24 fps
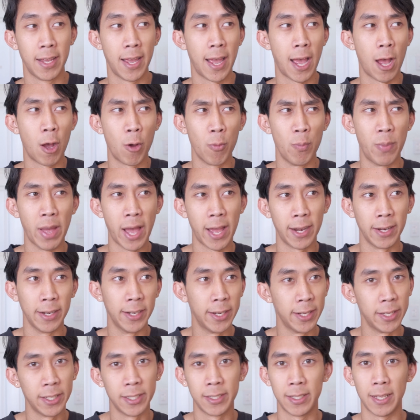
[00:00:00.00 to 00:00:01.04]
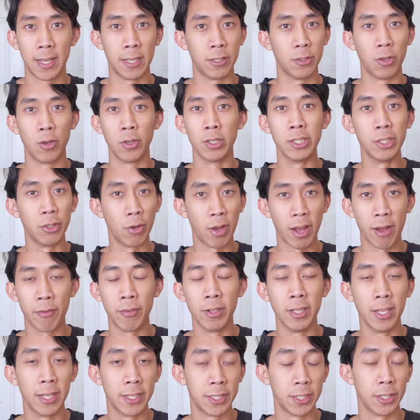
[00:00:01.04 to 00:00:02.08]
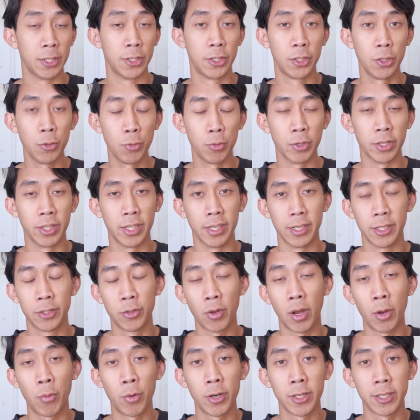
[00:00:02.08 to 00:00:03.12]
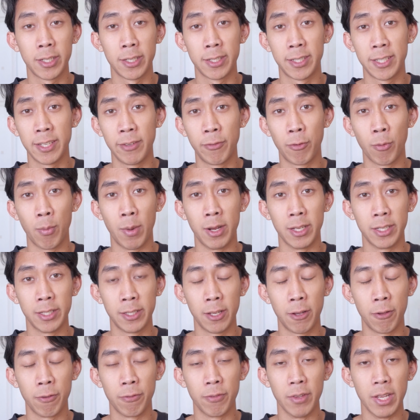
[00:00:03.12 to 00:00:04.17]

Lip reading: how bad it is, as long as you have a lens and shoot with it. So I wanted to see for myself